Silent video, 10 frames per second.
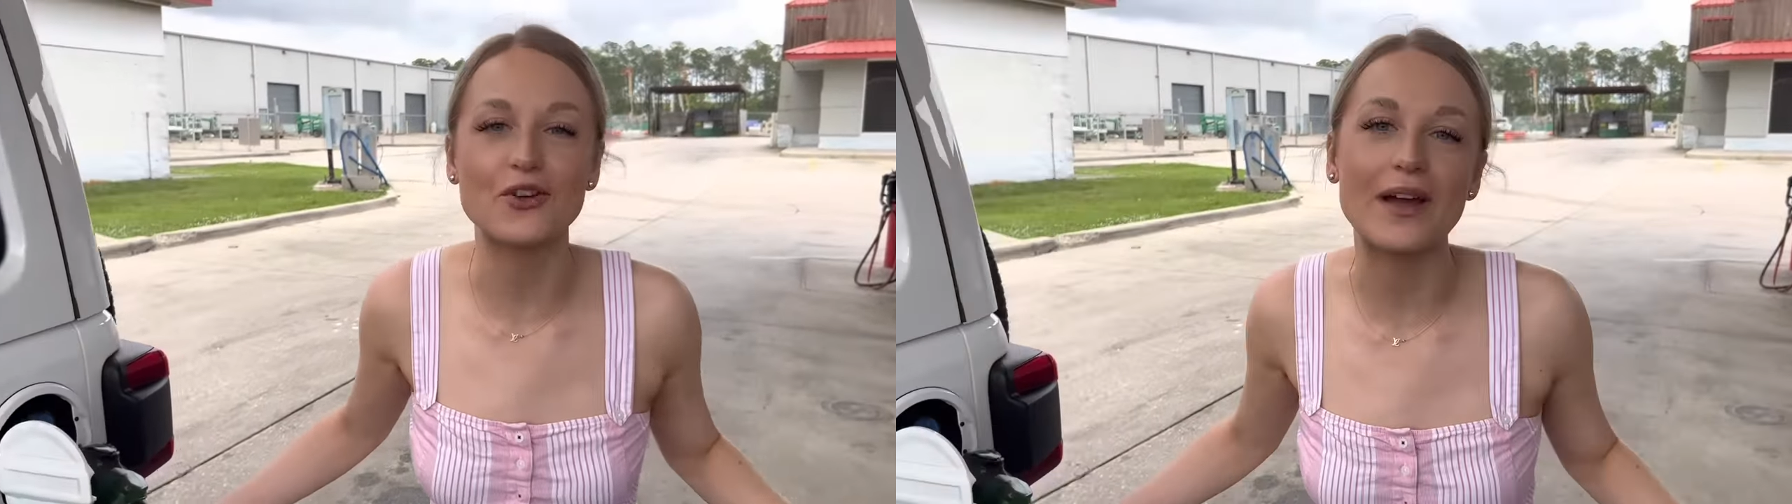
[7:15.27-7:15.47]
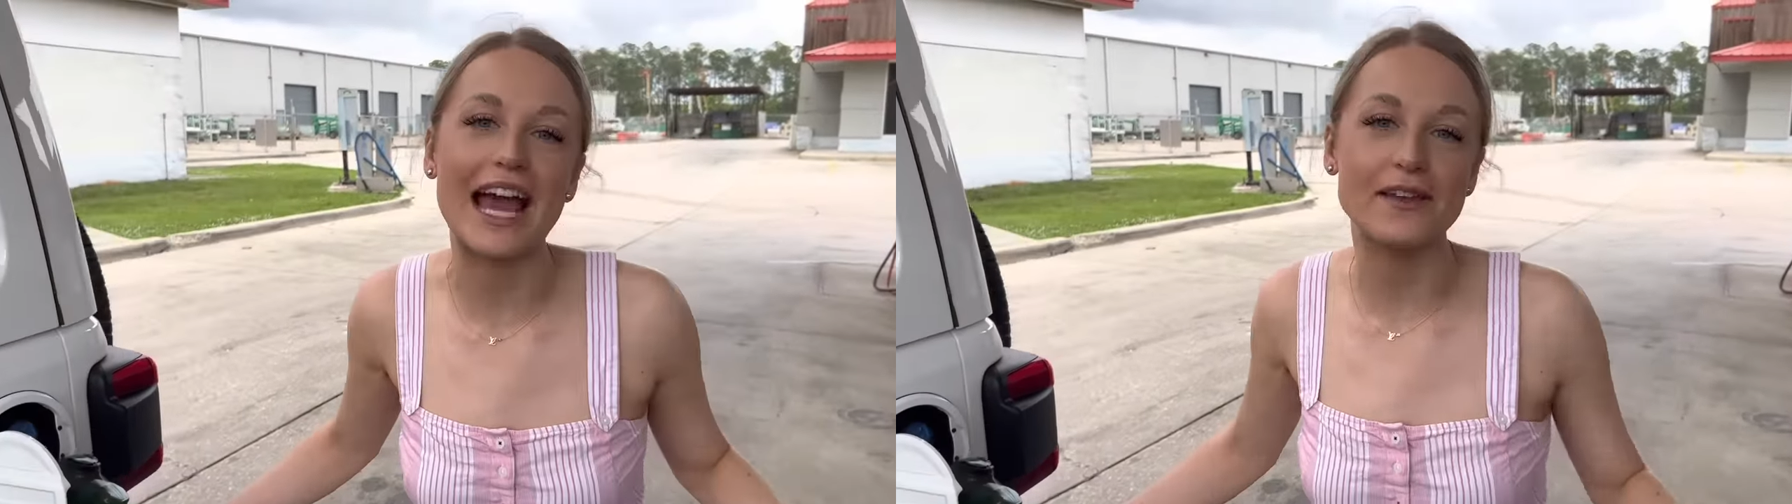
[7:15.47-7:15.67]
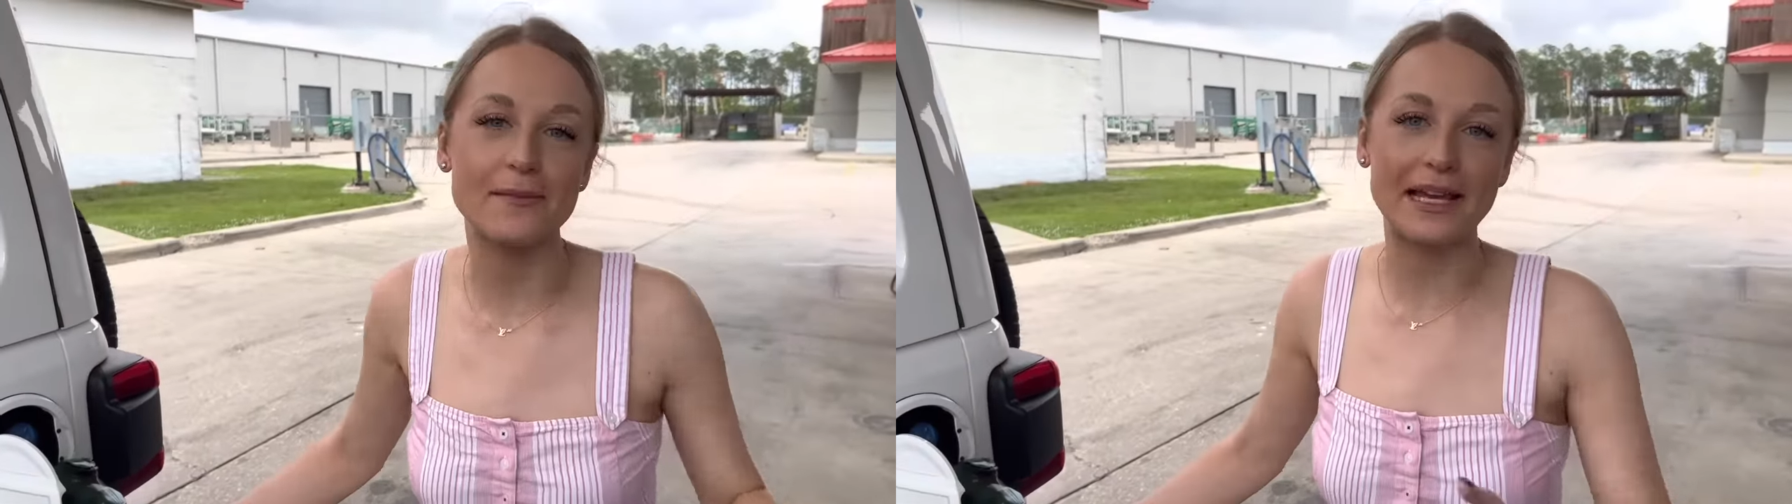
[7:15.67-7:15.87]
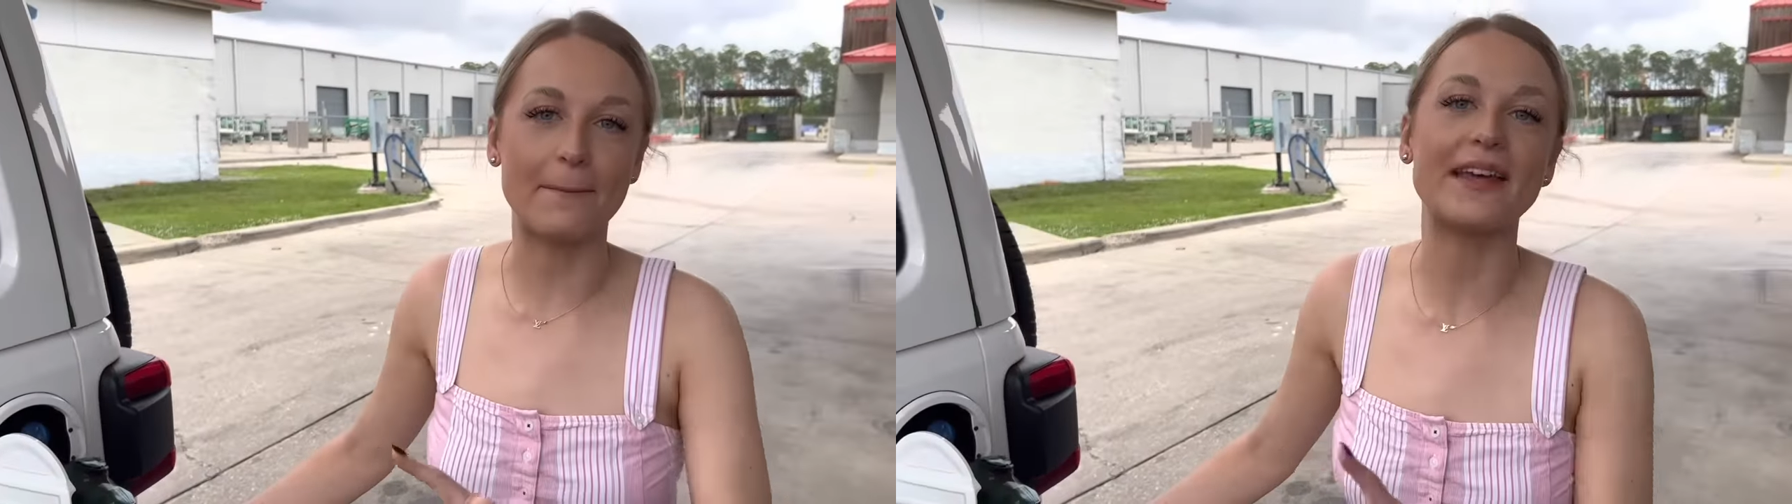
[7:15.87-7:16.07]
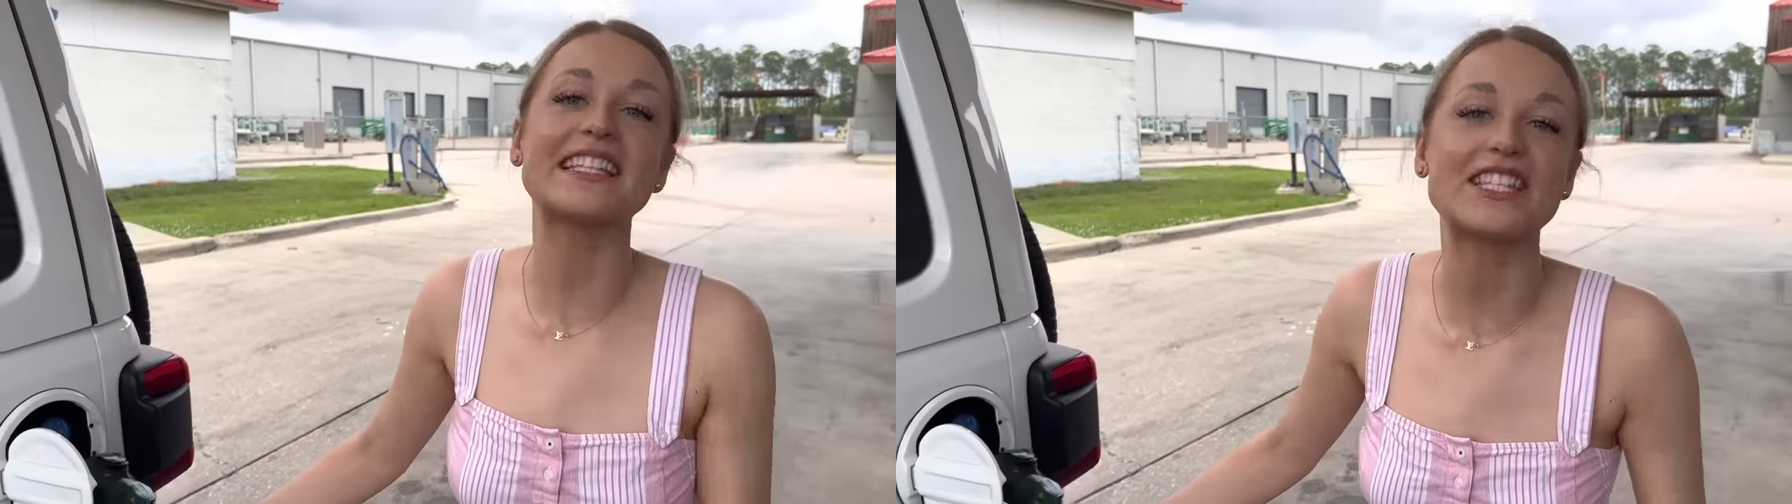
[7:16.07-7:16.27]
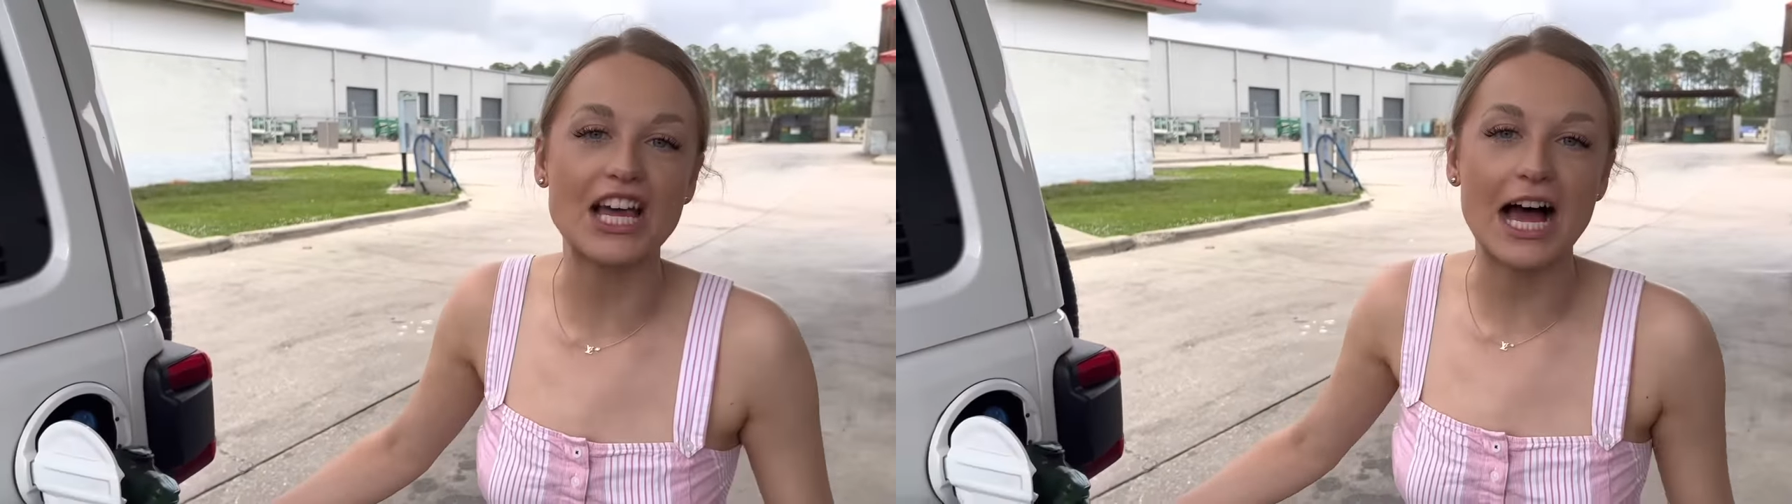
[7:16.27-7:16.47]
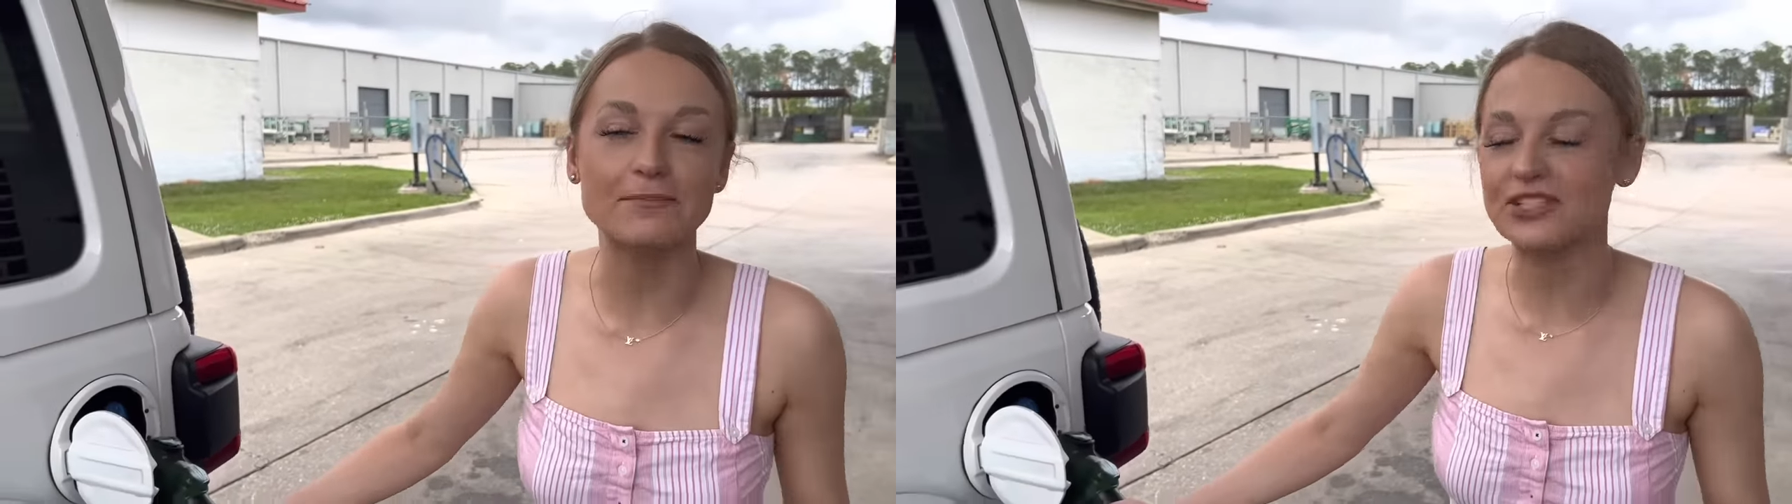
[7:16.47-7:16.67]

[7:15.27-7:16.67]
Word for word: so we had to make a pit stop